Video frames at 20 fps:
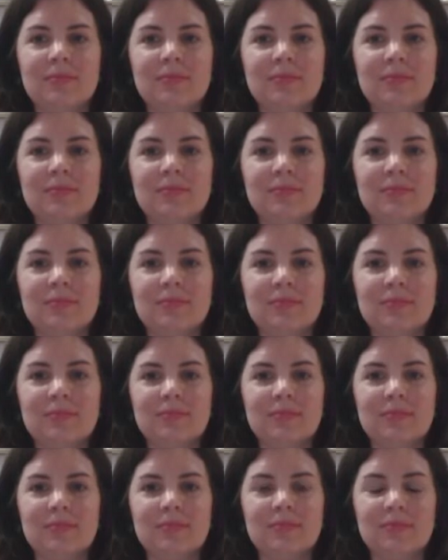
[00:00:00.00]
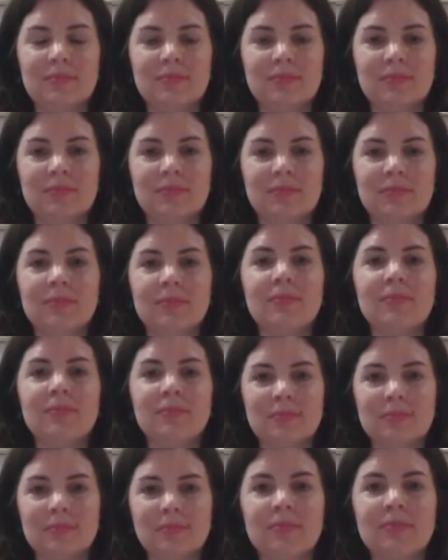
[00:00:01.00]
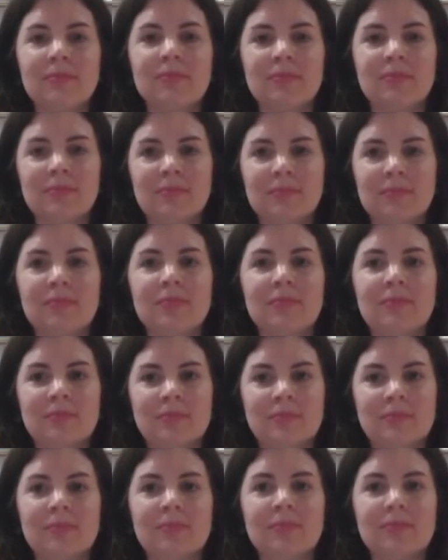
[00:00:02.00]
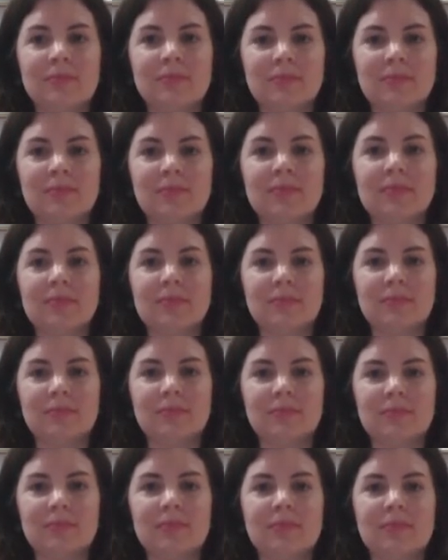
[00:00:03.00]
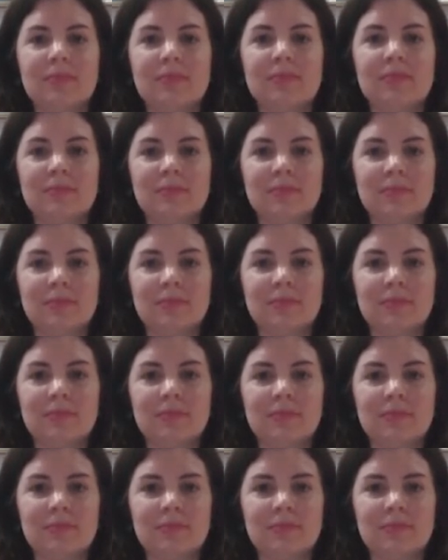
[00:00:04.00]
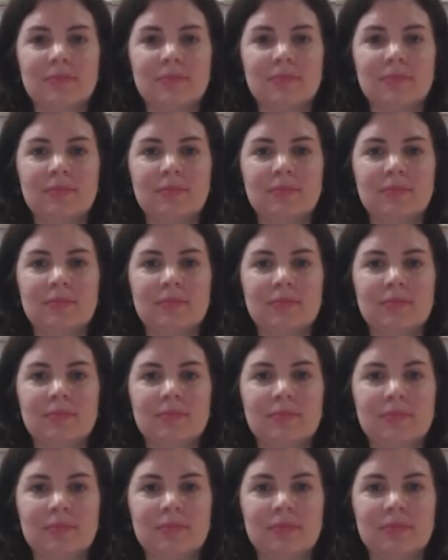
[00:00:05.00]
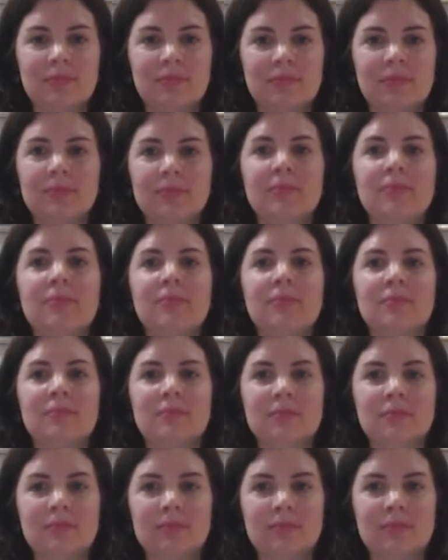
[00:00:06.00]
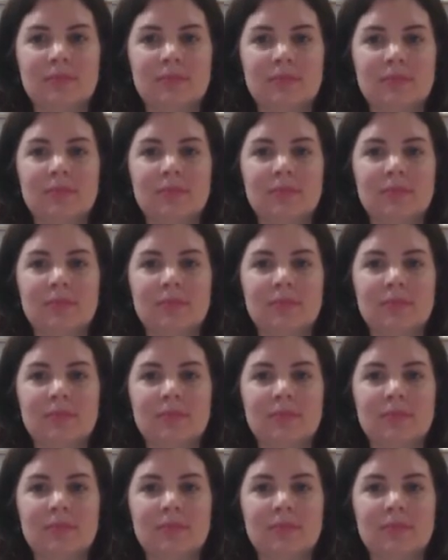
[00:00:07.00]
This person isn't speaking.